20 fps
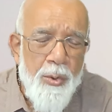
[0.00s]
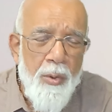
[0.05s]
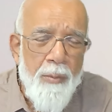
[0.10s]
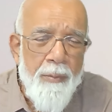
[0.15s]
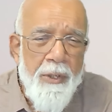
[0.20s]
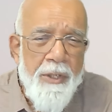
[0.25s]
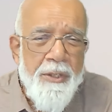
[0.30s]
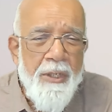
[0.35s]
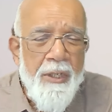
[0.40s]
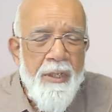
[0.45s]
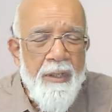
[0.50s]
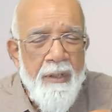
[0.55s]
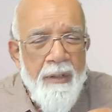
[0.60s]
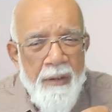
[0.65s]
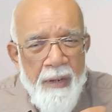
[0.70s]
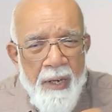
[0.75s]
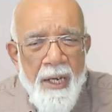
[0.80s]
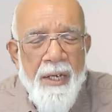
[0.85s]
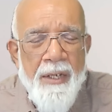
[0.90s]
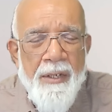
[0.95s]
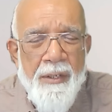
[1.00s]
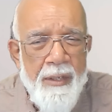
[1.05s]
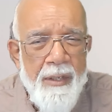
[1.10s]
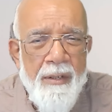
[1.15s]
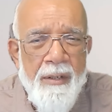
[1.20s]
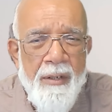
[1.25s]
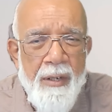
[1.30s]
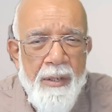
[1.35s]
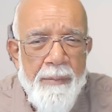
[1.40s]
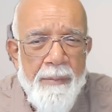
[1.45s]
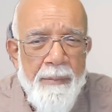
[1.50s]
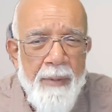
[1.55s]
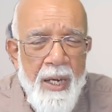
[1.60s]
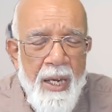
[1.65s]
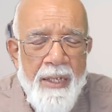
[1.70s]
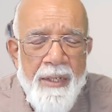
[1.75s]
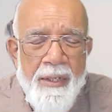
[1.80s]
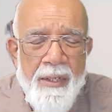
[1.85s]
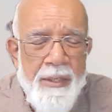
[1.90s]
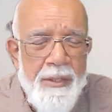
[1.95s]
so much ingrained in her
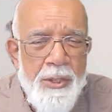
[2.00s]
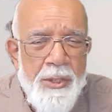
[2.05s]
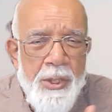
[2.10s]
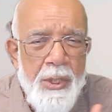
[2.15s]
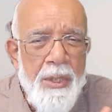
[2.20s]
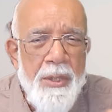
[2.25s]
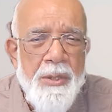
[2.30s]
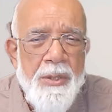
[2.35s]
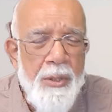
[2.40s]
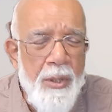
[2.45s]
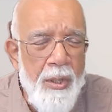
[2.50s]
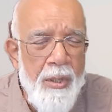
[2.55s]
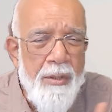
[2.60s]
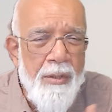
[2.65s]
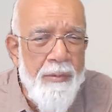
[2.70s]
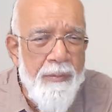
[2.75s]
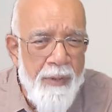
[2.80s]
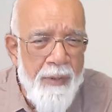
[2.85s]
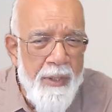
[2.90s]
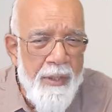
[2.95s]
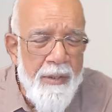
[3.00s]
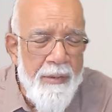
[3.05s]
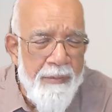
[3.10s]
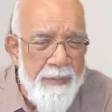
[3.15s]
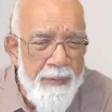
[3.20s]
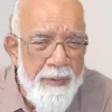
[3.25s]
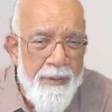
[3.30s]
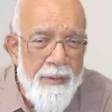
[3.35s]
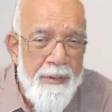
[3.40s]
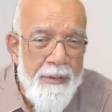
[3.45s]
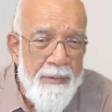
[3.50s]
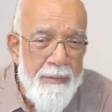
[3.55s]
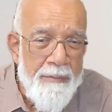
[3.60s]
mind and she is not aware of it.